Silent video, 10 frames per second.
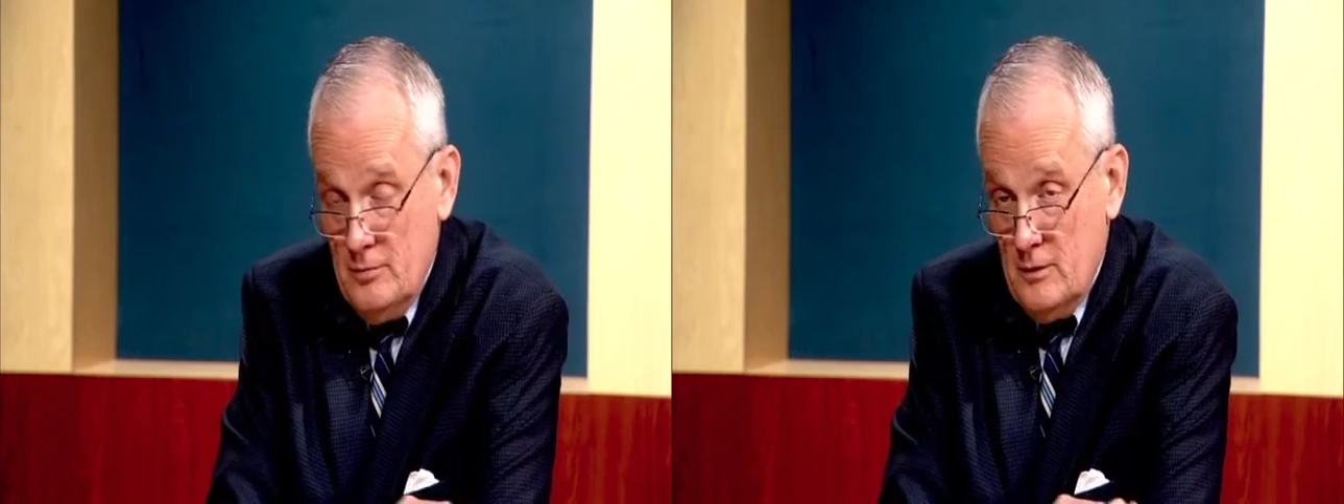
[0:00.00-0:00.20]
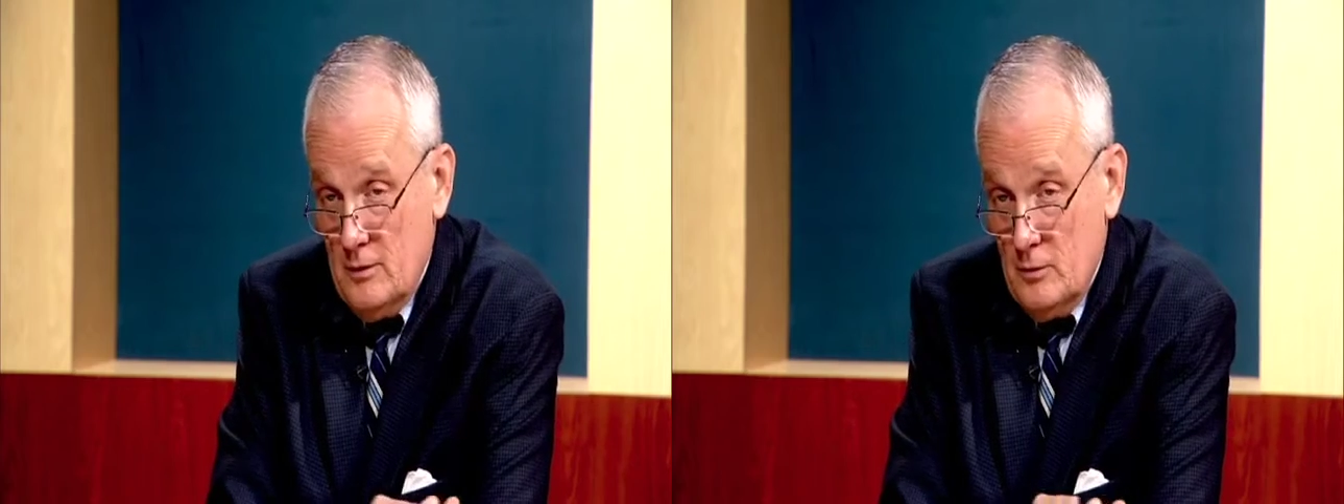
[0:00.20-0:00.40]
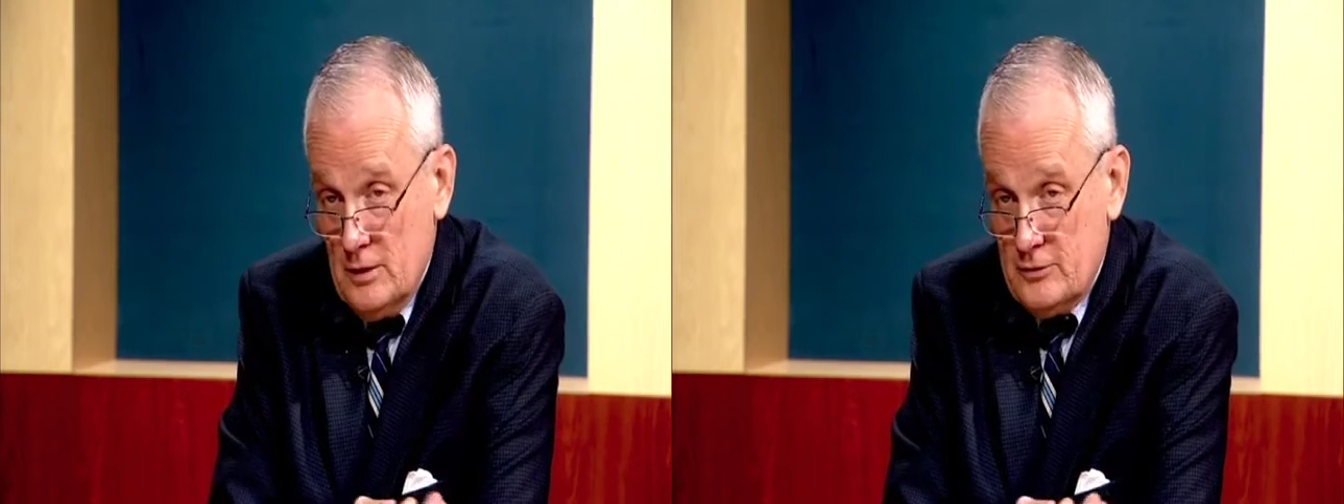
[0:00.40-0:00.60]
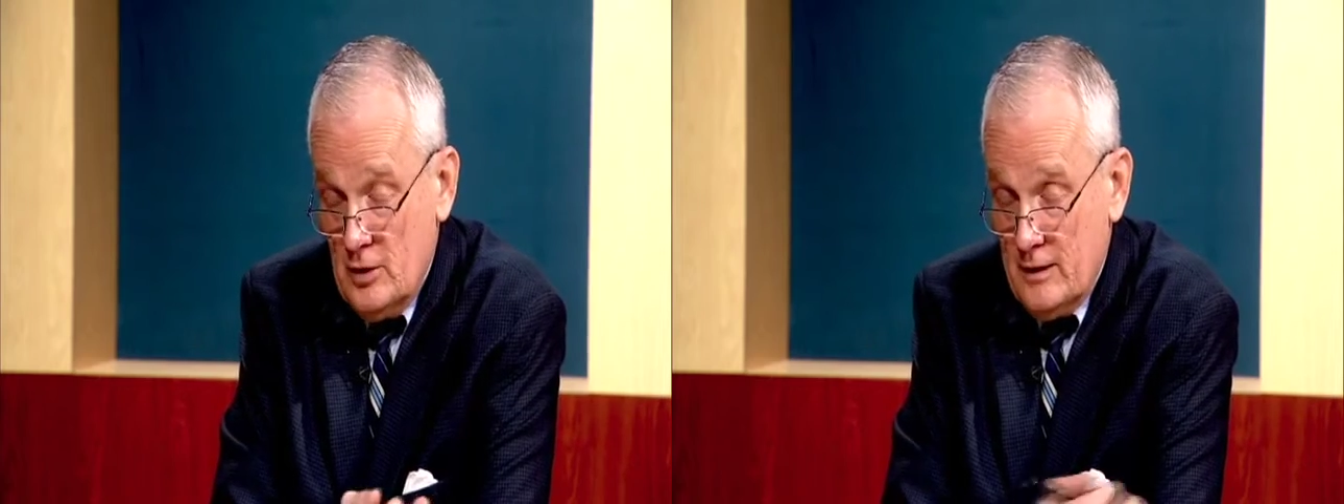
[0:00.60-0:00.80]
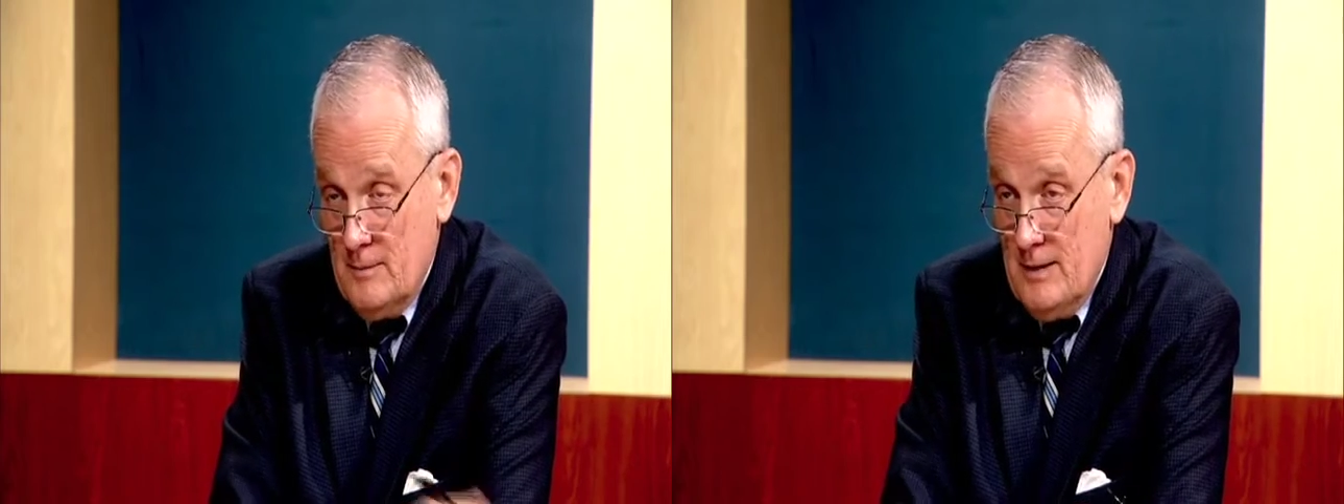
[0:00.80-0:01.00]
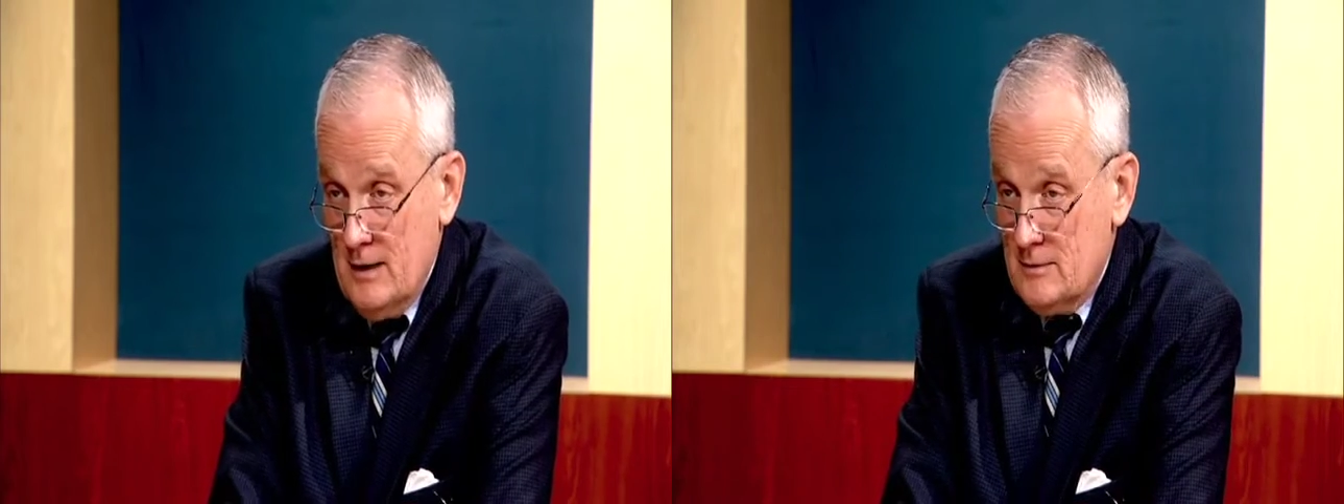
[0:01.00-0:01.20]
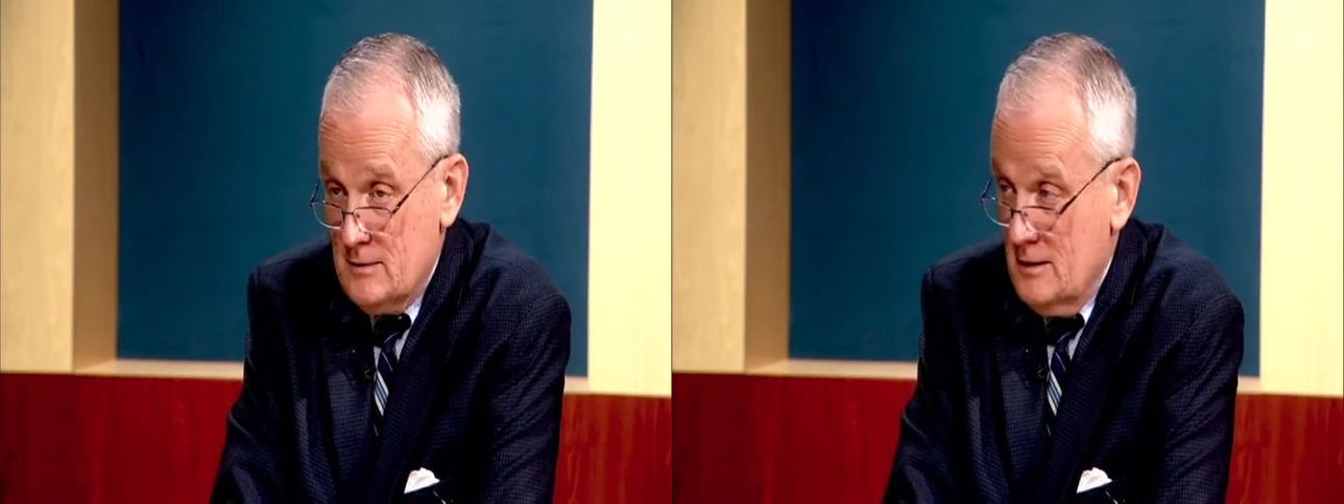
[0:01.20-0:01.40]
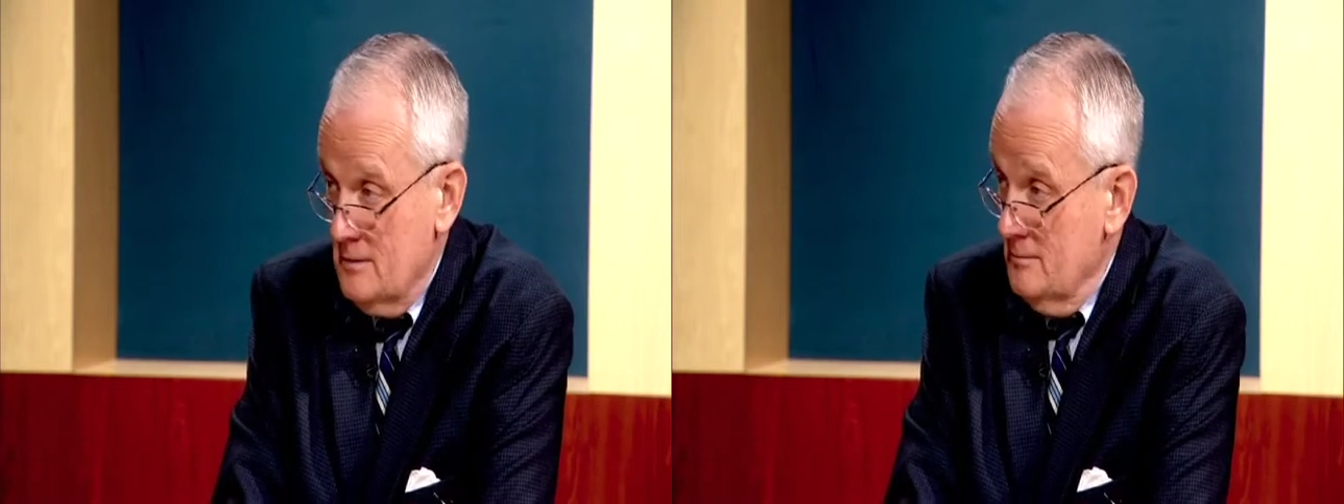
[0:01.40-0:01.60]
Let's talk about,
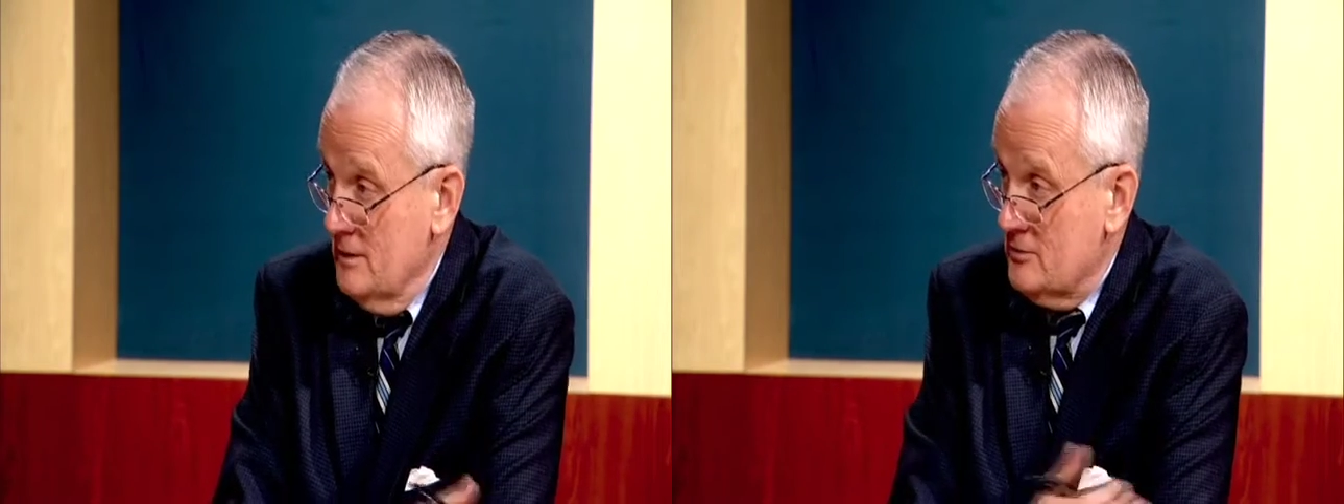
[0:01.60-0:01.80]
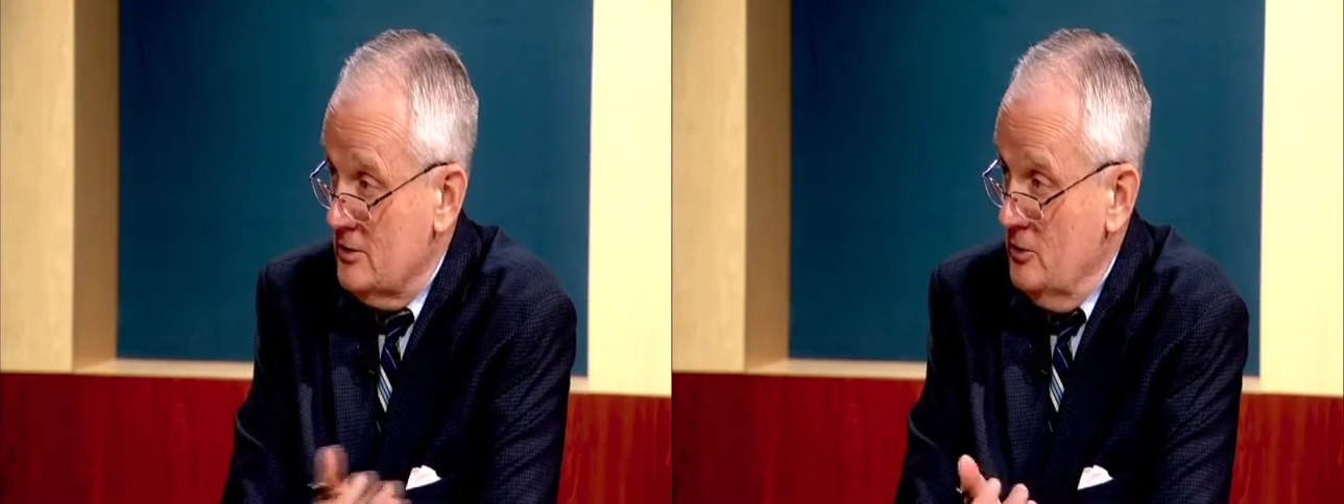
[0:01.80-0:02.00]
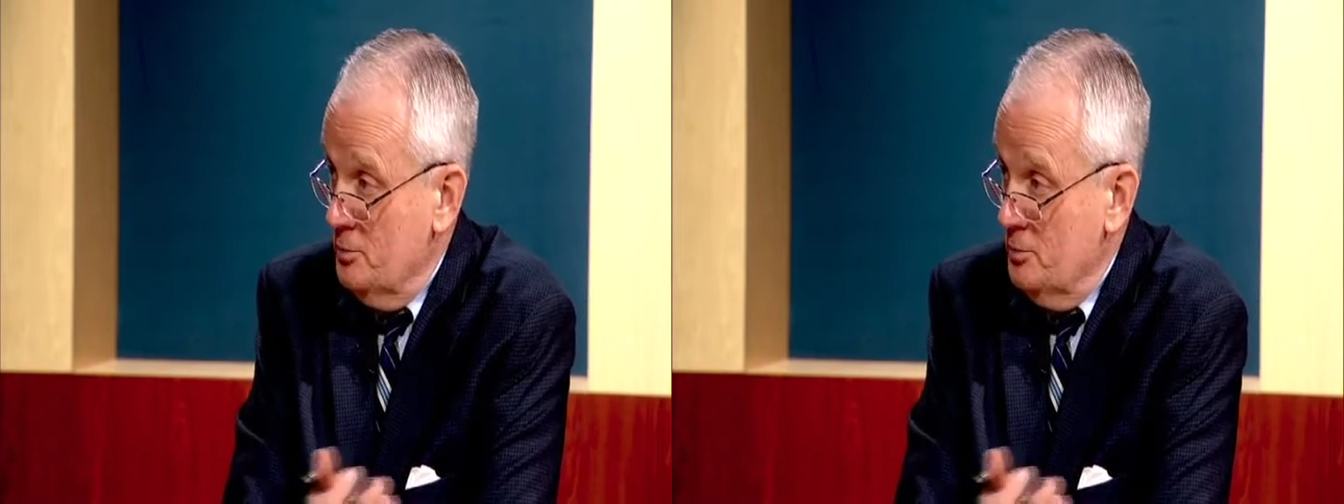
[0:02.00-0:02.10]
let's say you